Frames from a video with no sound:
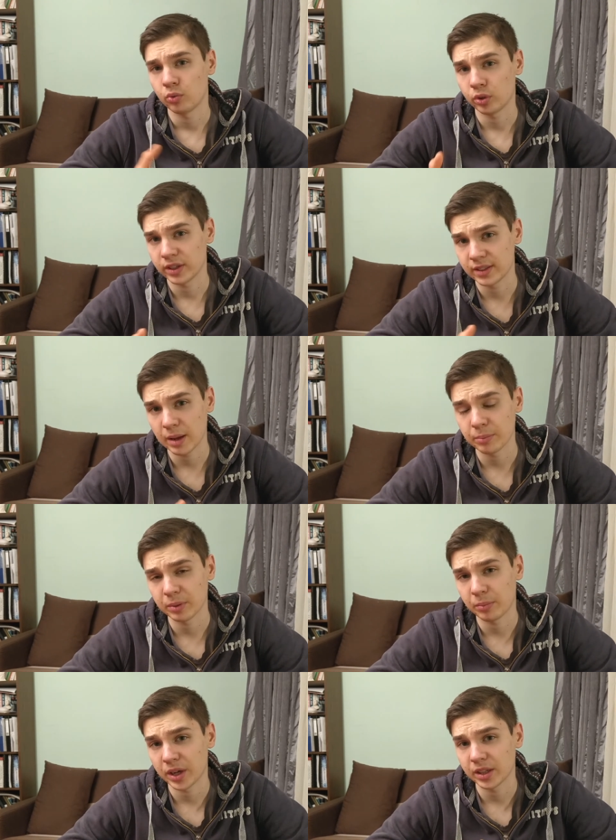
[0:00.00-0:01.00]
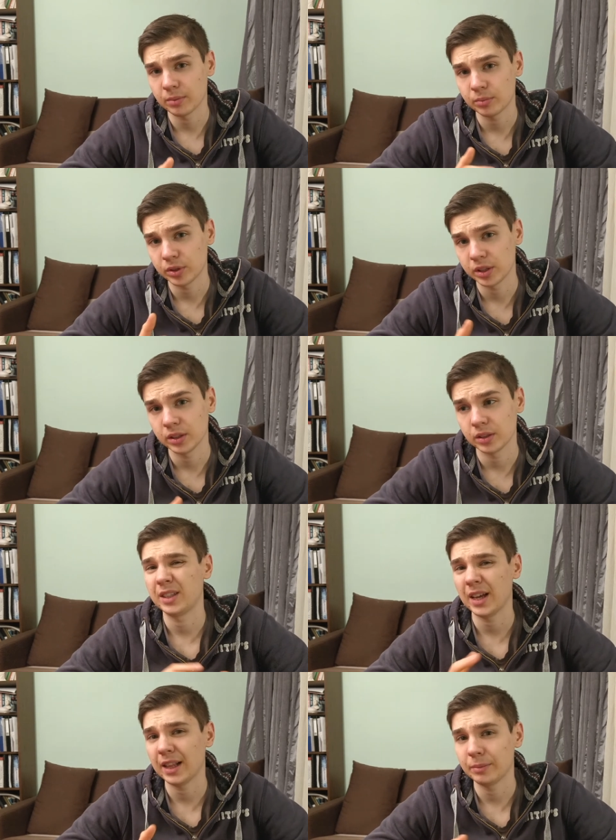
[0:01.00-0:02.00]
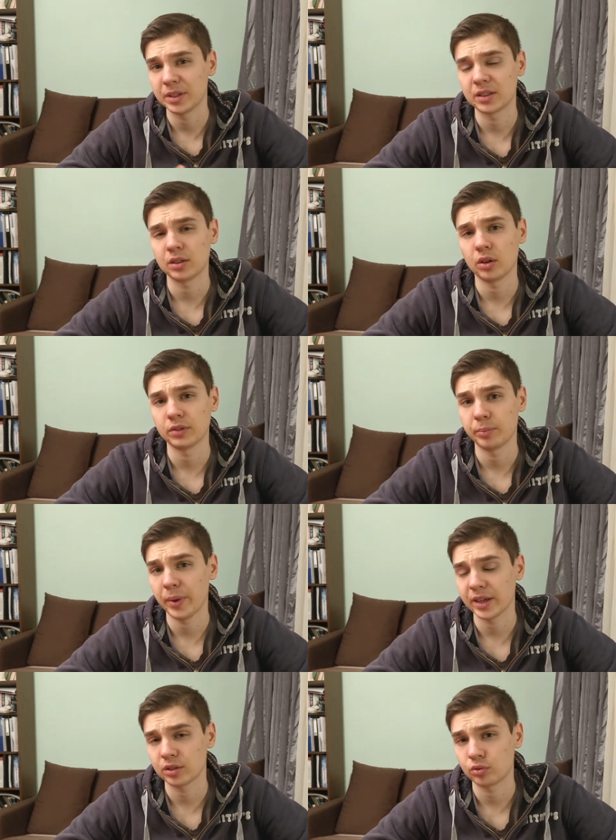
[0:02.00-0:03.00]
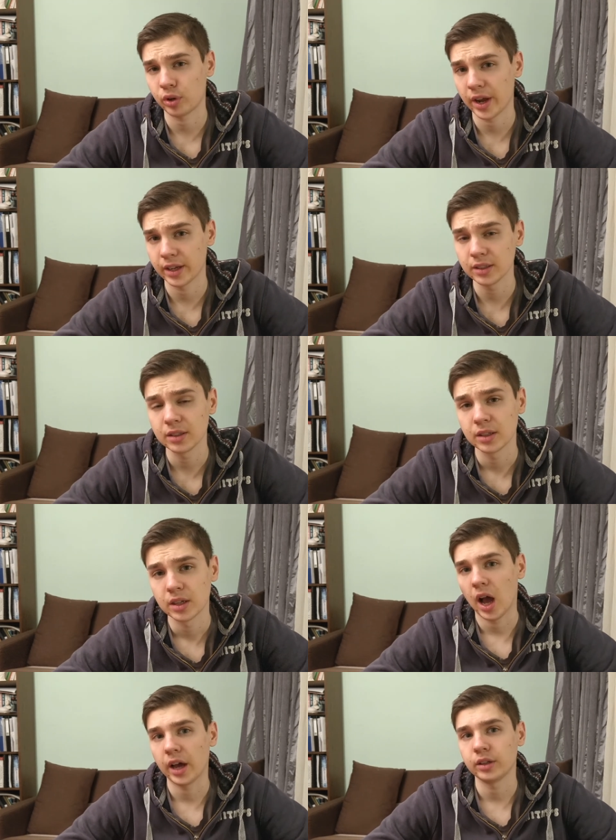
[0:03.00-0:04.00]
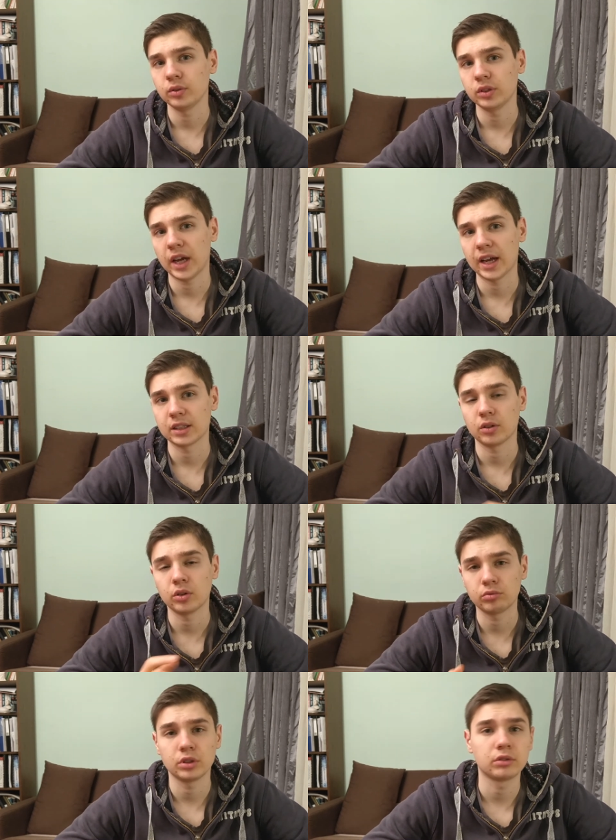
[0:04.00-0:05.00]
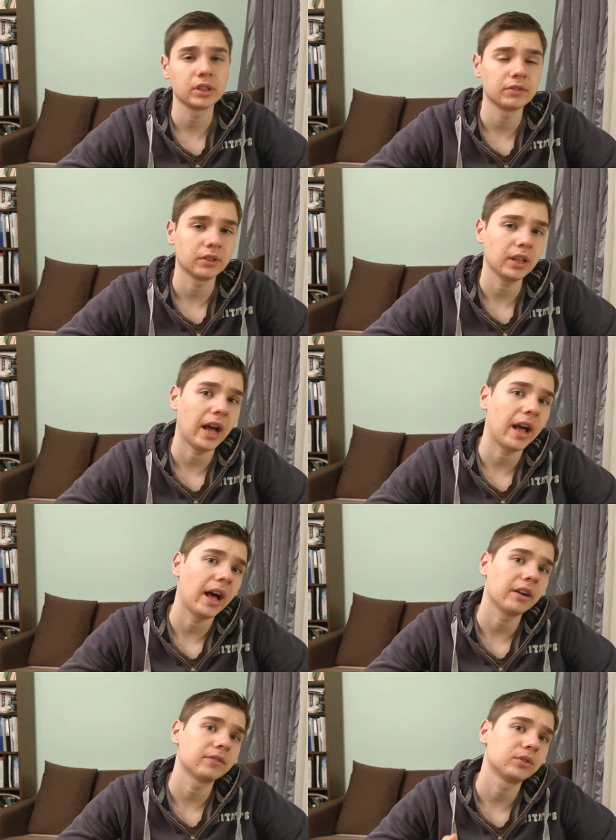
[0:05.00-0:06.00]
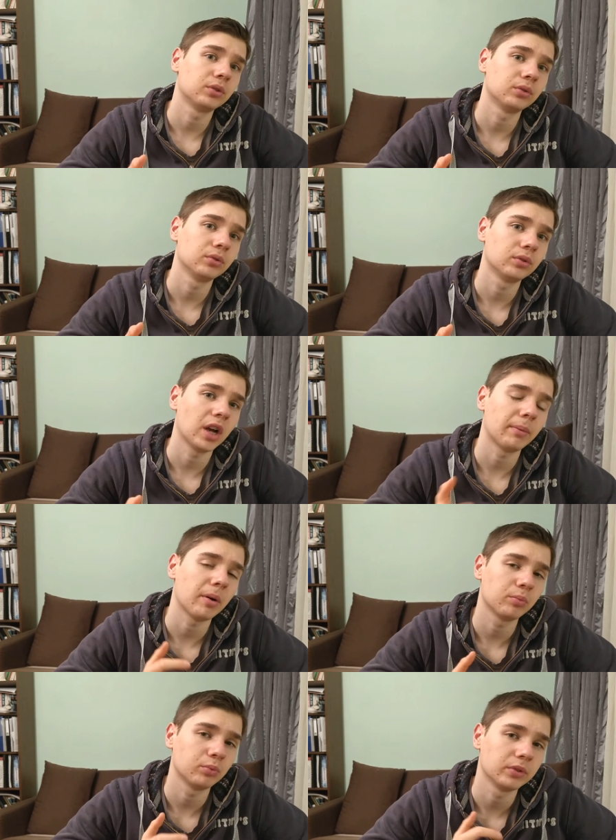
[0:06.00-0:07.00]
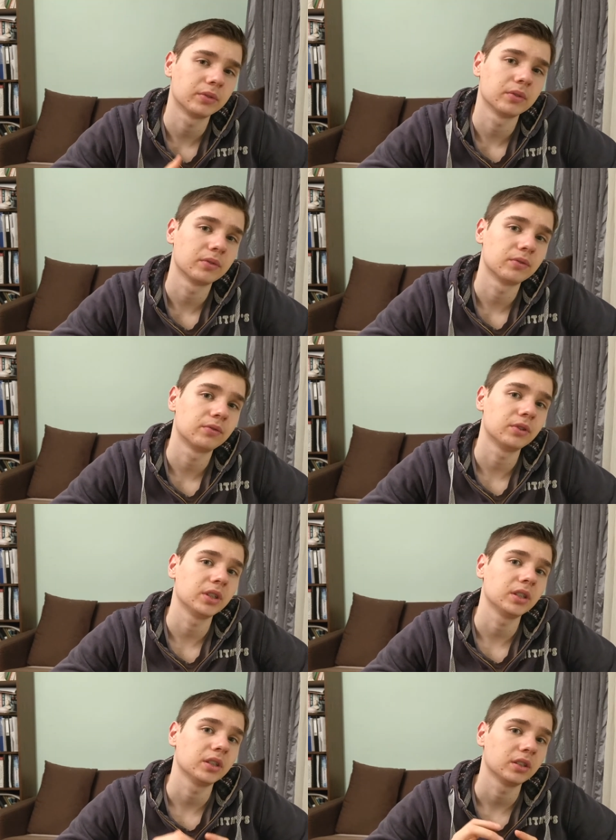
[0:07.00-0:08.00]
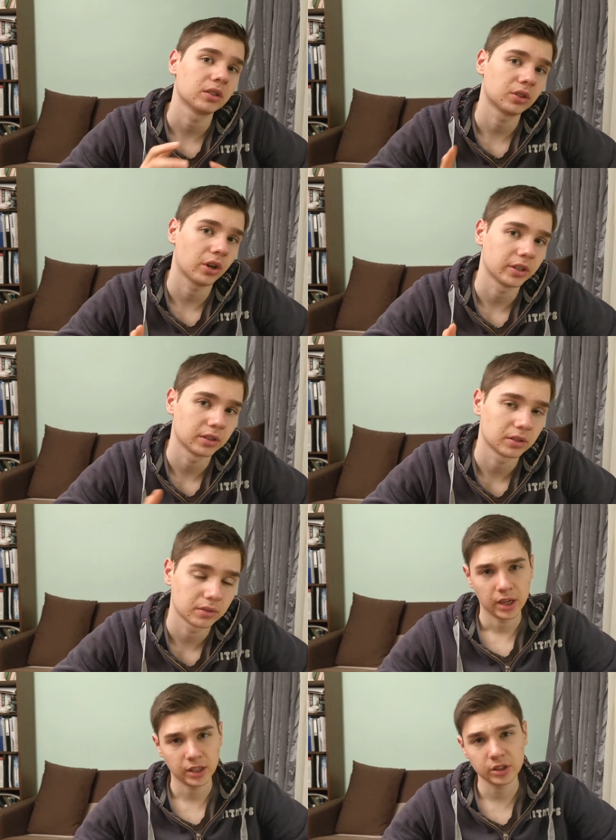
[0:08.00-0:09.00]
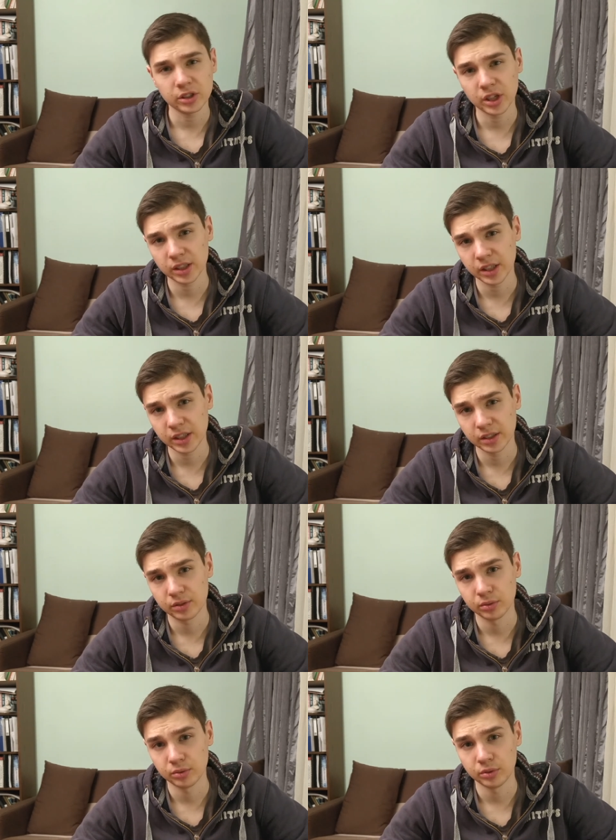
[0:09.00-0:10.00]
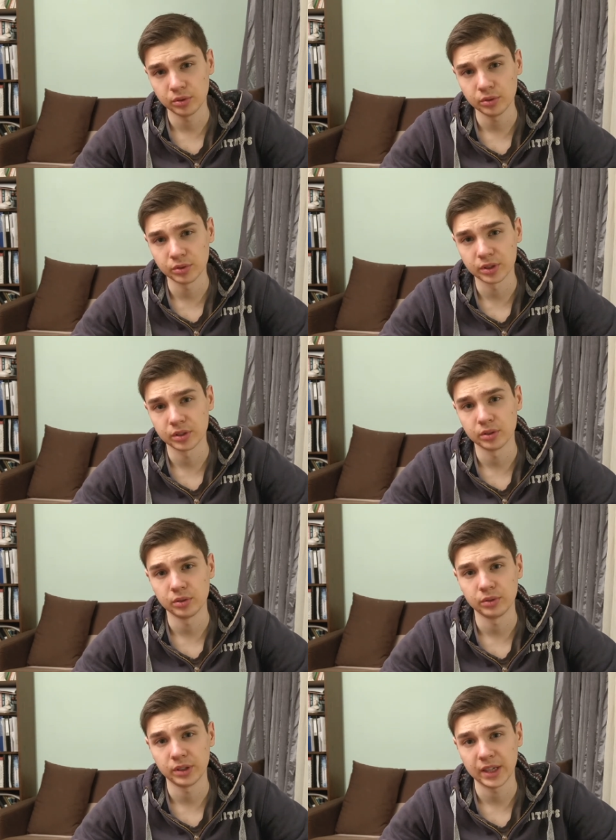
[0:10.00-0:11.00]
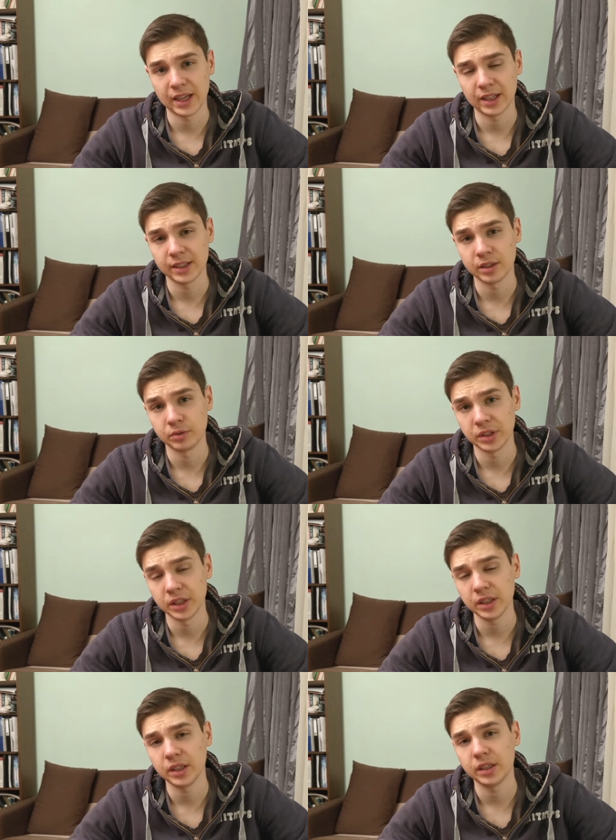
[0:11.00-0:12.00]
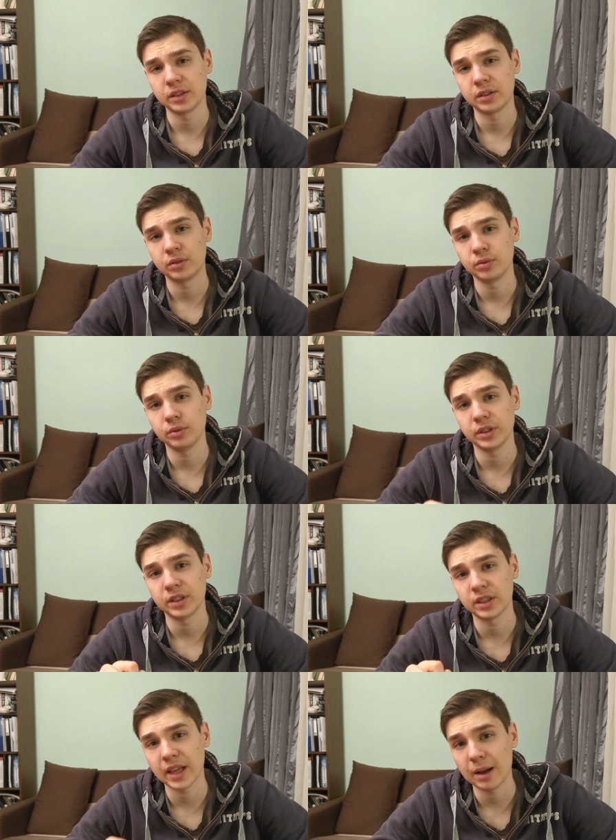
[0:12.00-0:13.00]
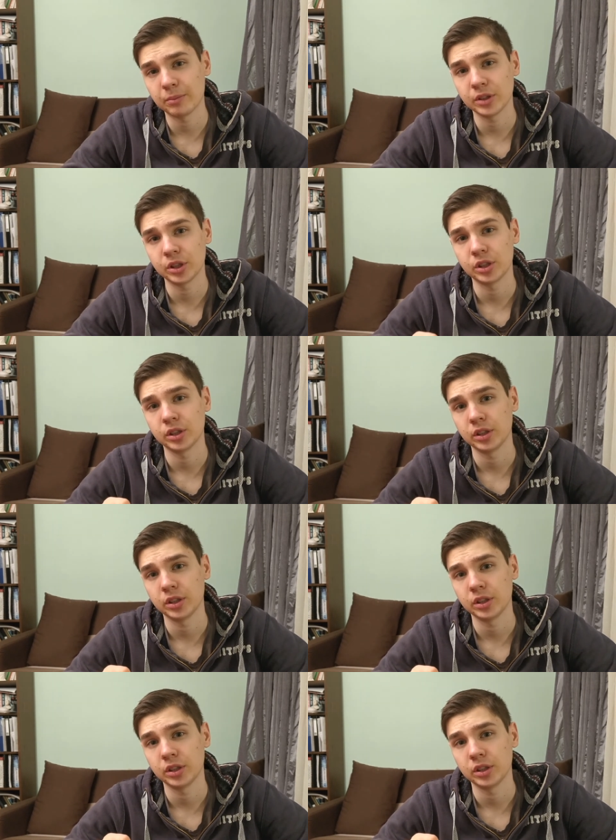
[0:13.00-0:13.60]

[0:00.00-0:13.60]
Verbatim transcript: For example, by numbering the elements of the Beck's triad, I knew that on retrieval I have to come up with 3 signs. Another technique to use during the analytic reading is to establish